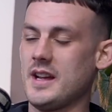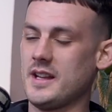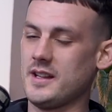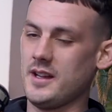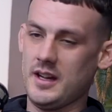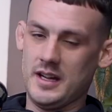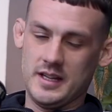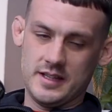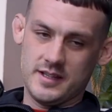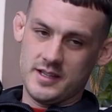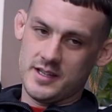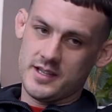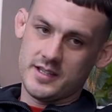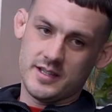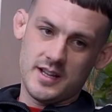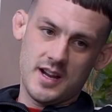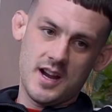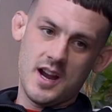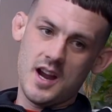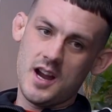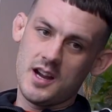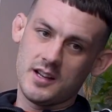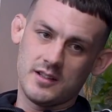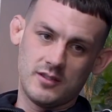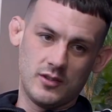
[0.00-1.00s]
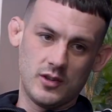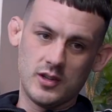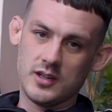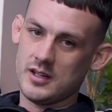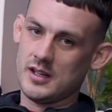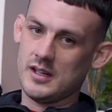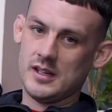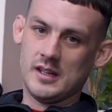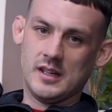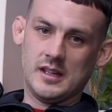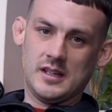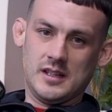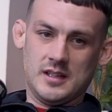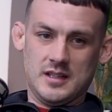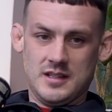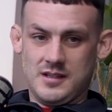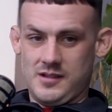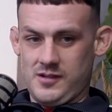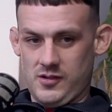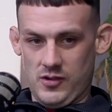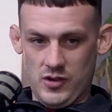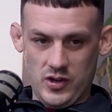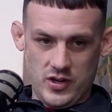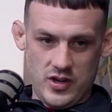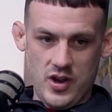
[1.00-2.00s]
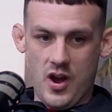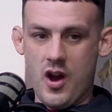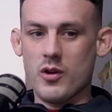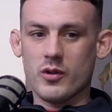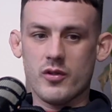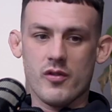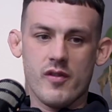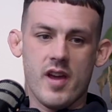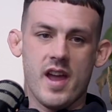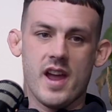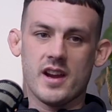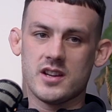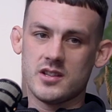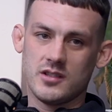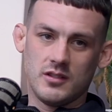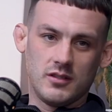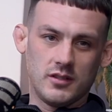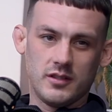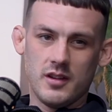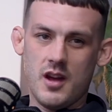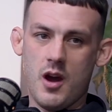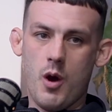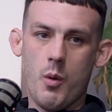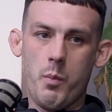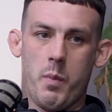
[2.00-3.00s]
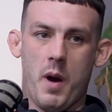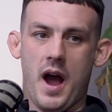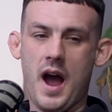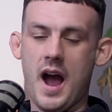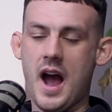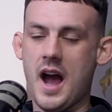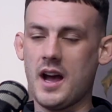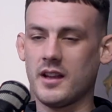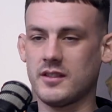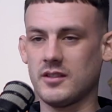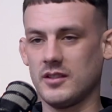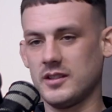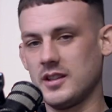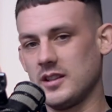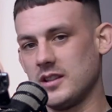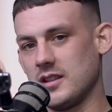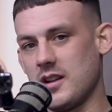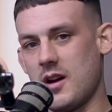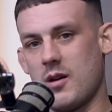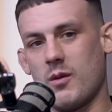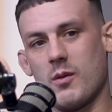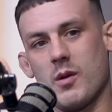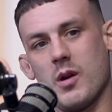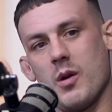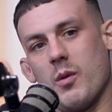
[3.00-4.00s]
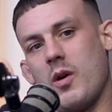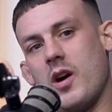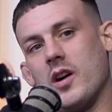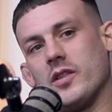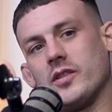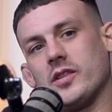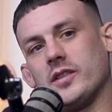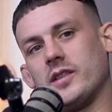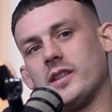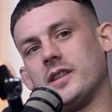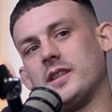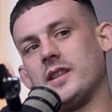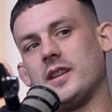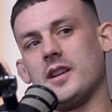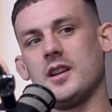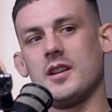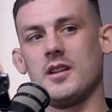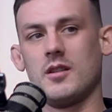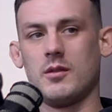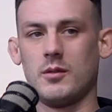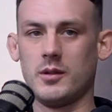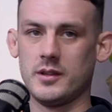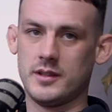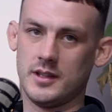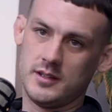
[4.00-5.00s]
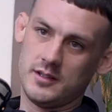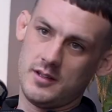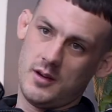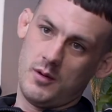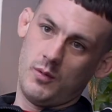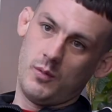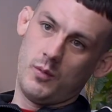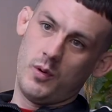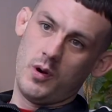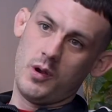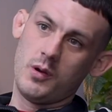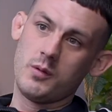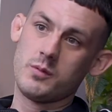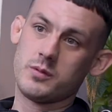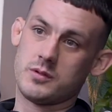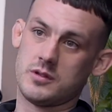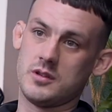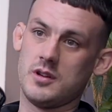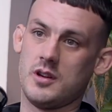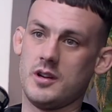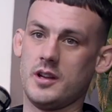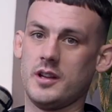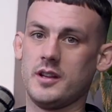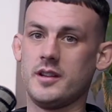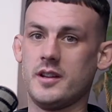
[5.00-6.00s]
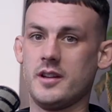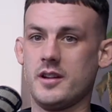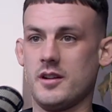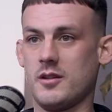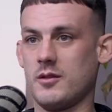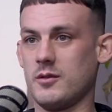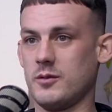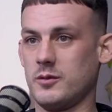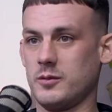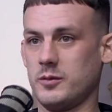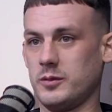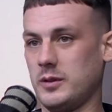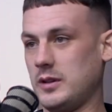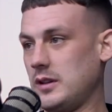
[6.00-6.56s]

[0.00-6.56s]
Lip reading: At the start, like, I'd no direction, I'd no path, I didn't know what I wanted to do, I didn't know what I was gonna do.